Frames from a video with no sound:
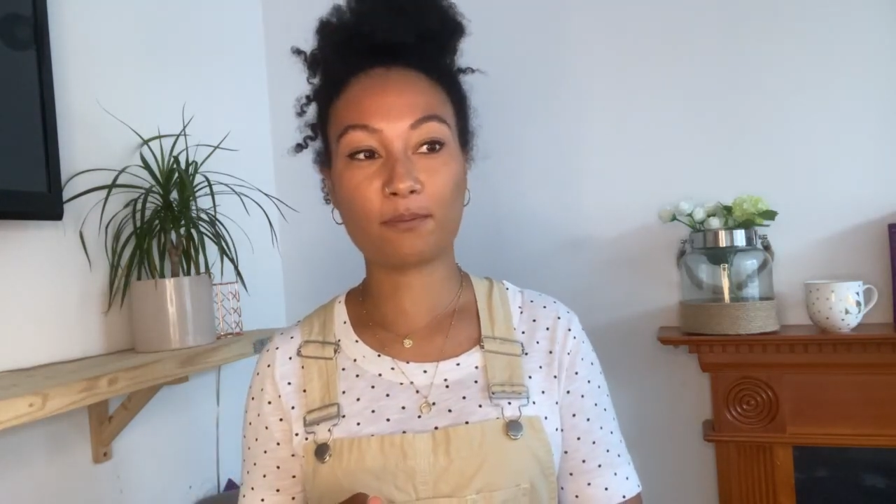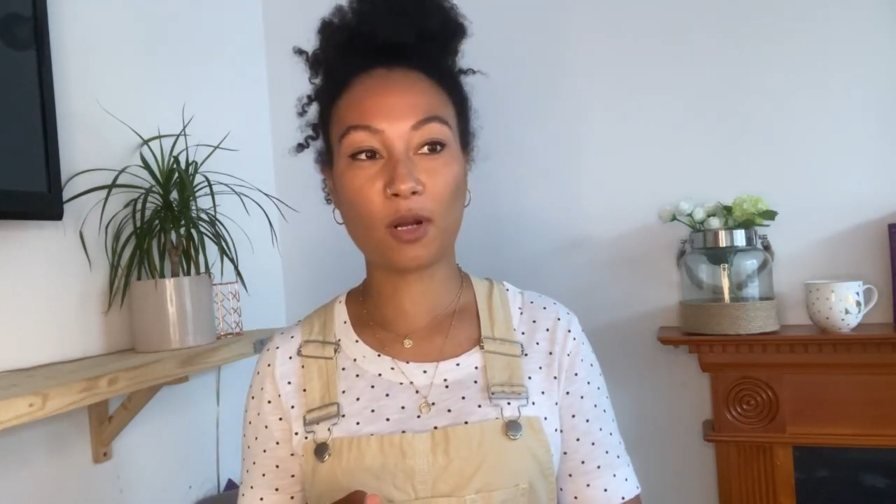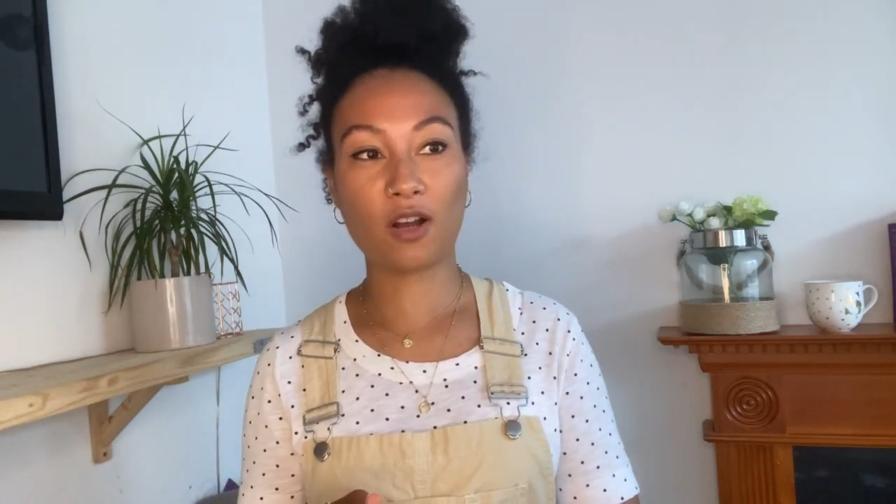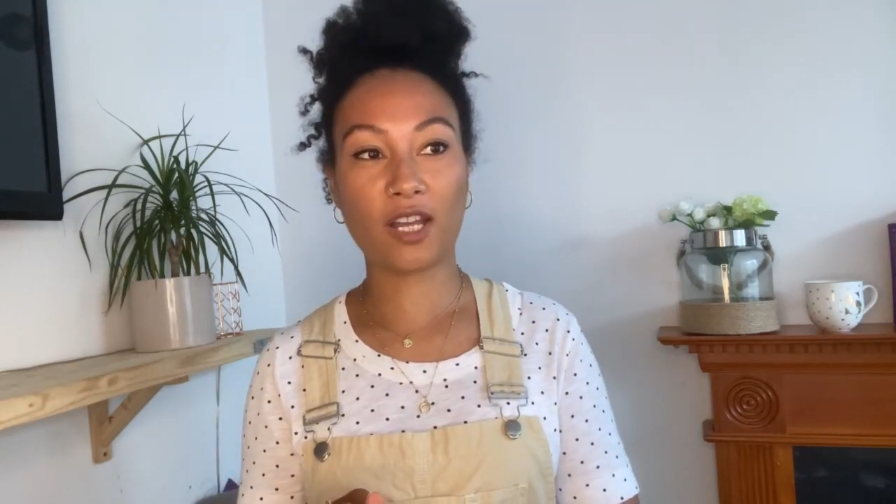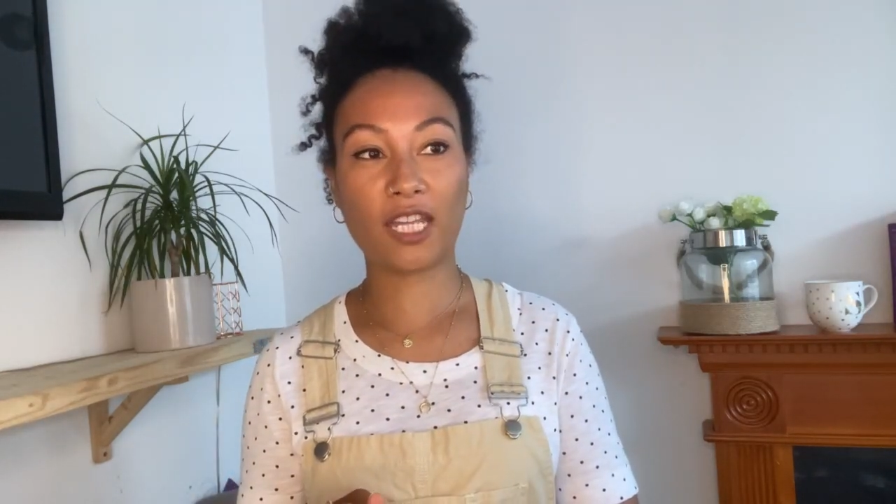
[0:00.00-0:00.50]

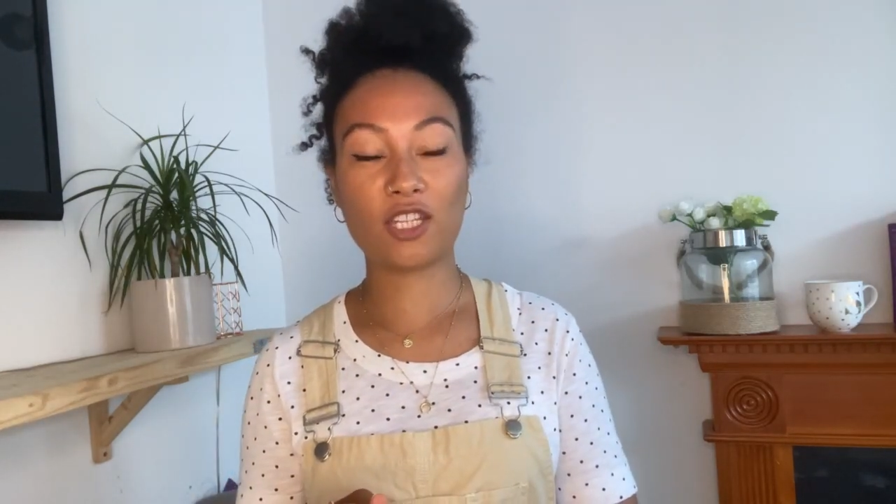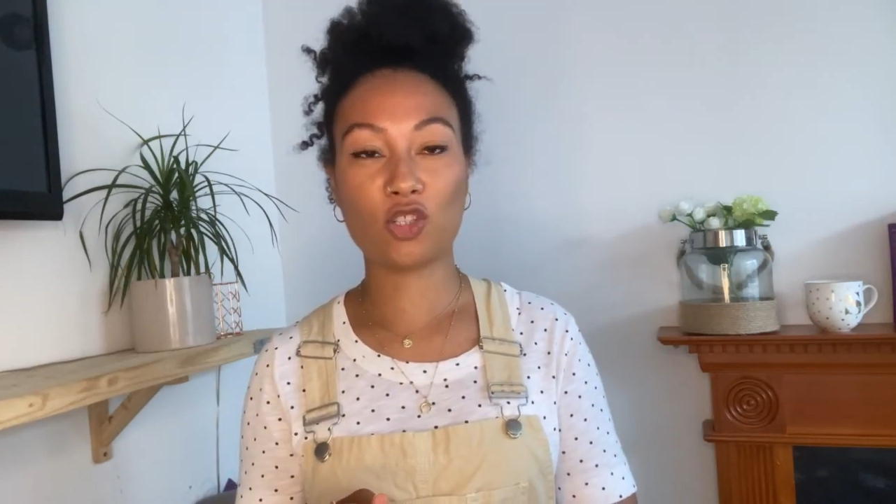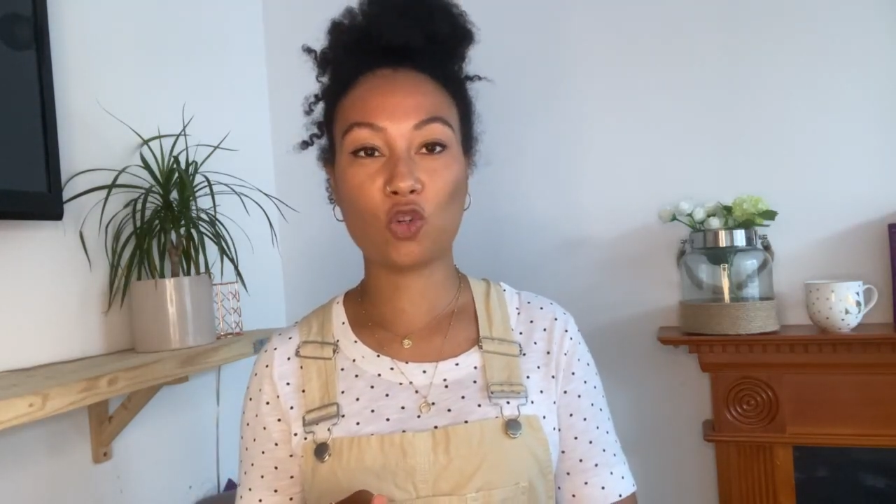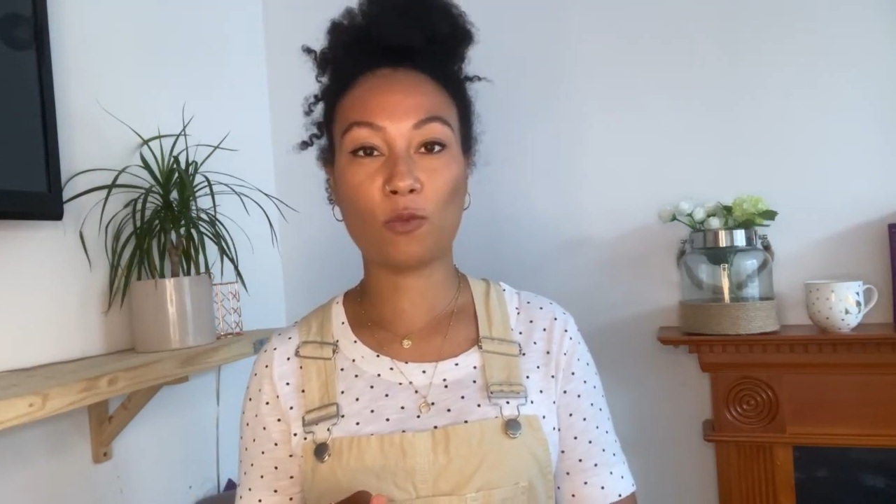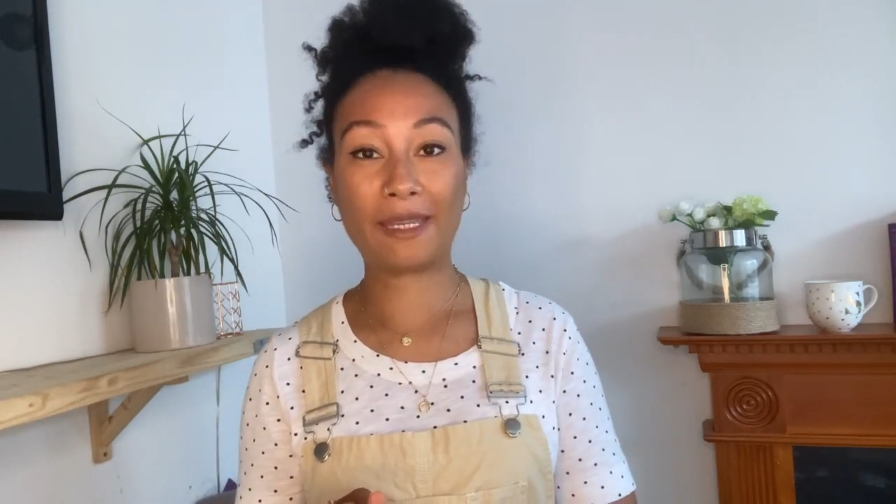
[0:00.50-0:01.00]
by
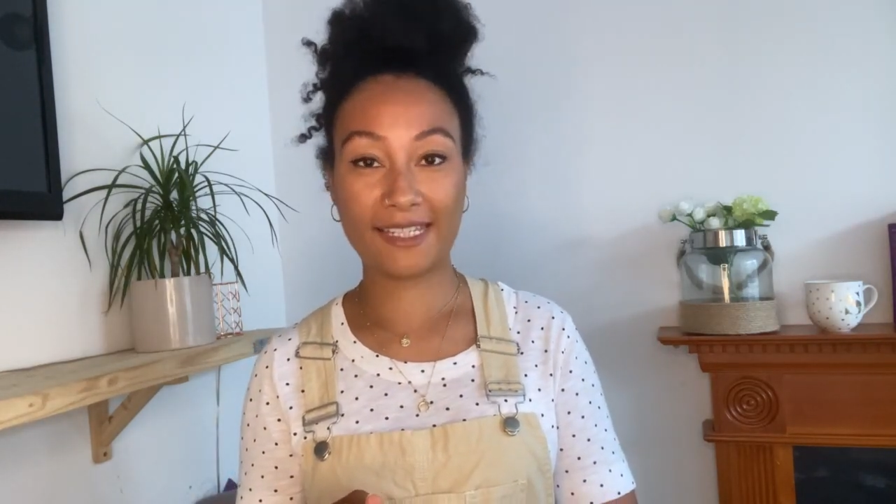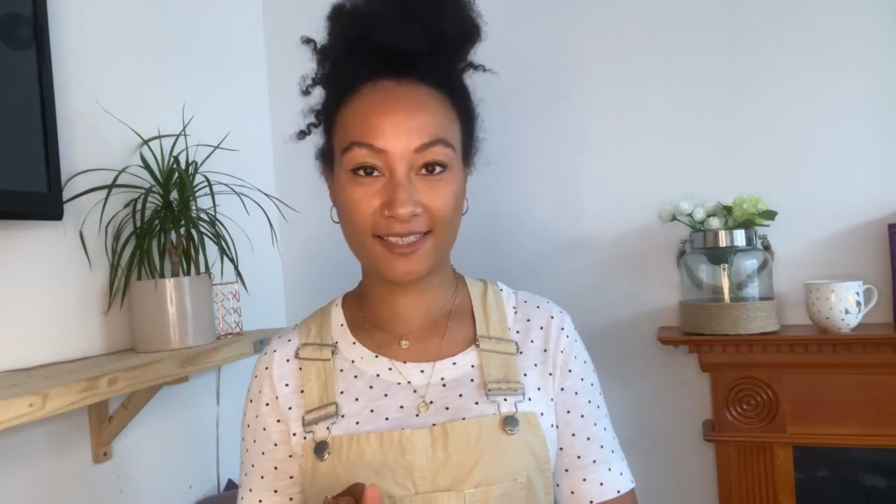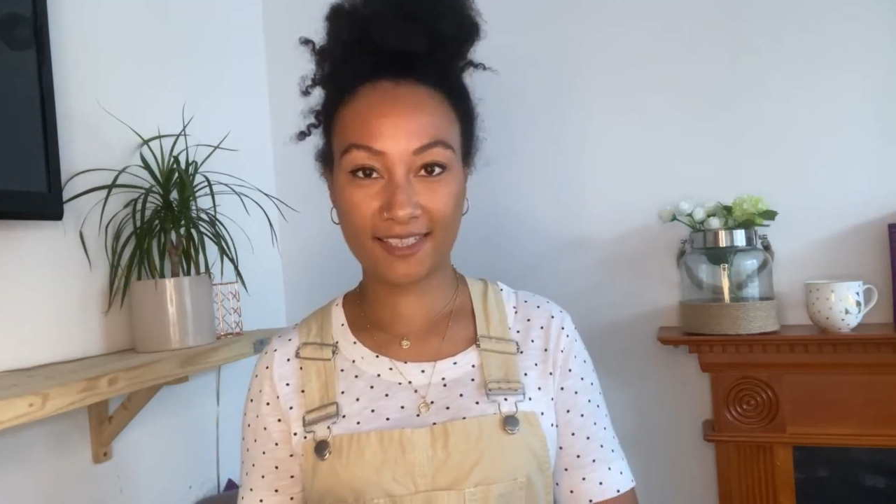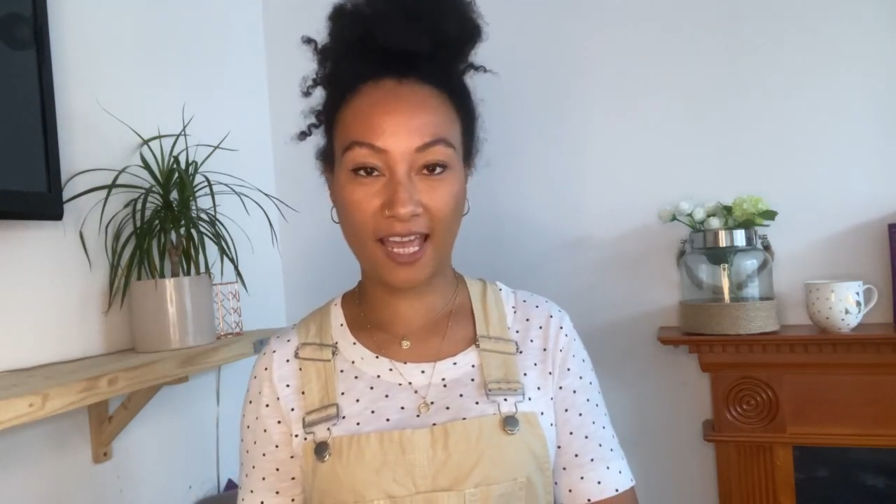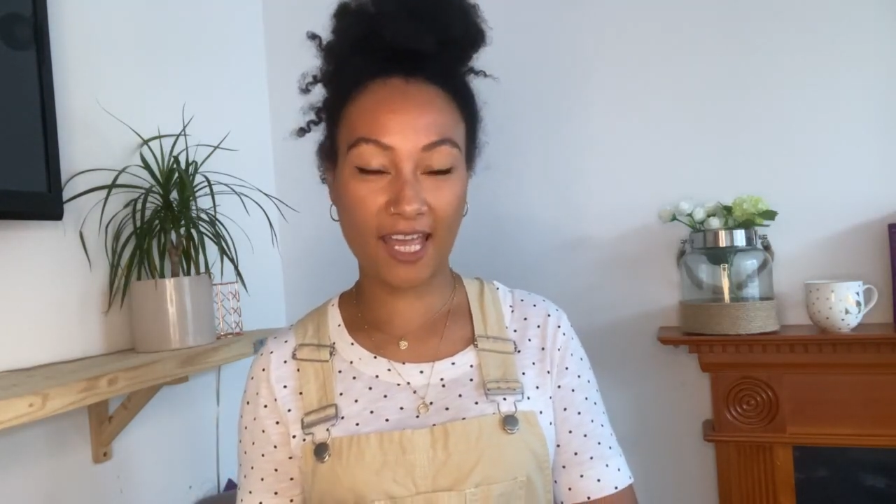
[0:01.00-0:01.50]
your
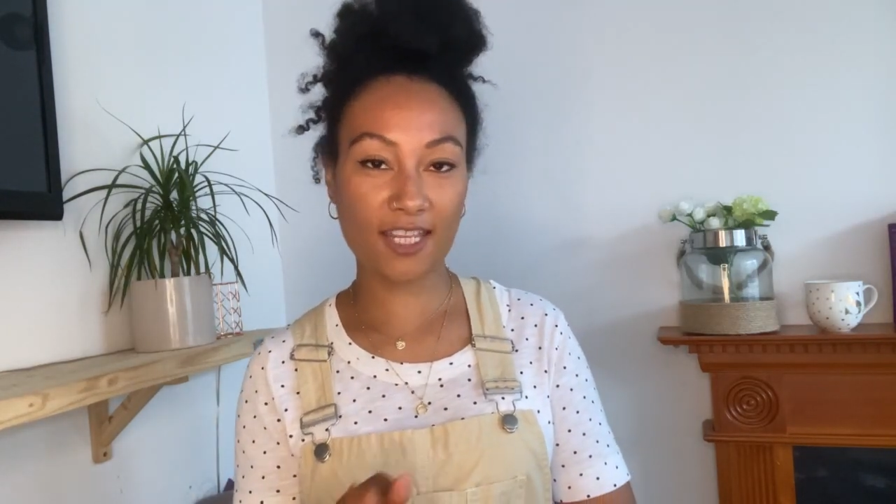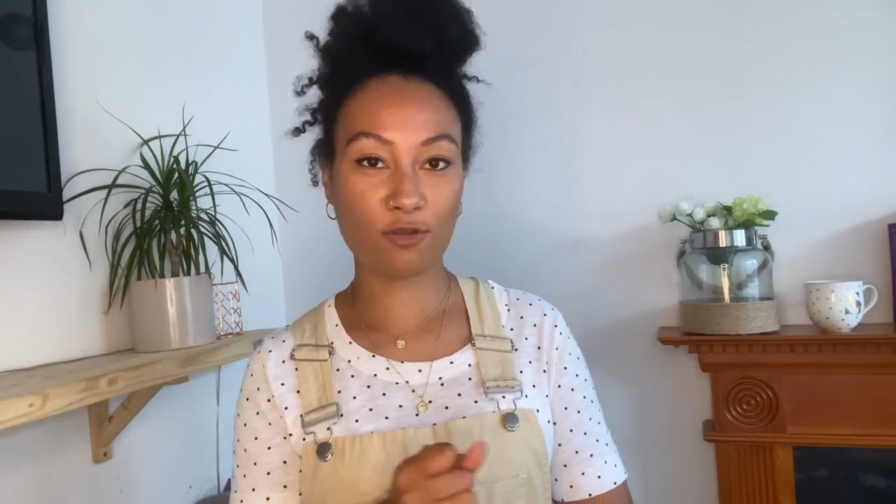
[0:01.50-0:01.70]
PTA,